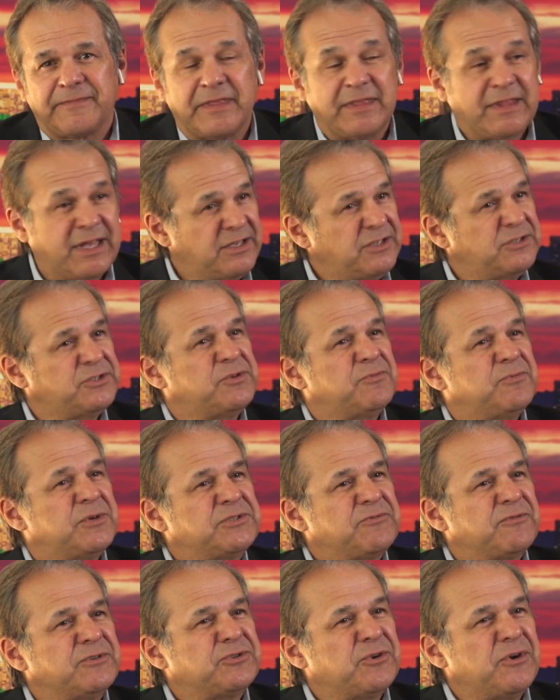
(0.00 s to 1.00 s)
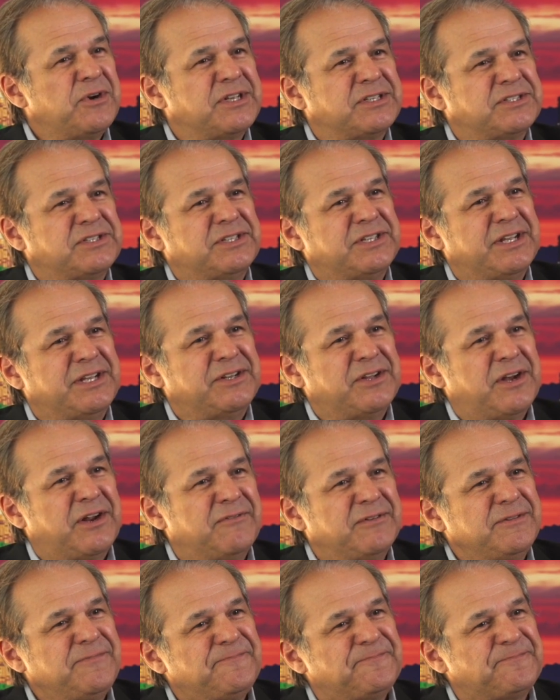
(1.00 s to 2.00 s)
Thank you so much for joining us today, Donovan.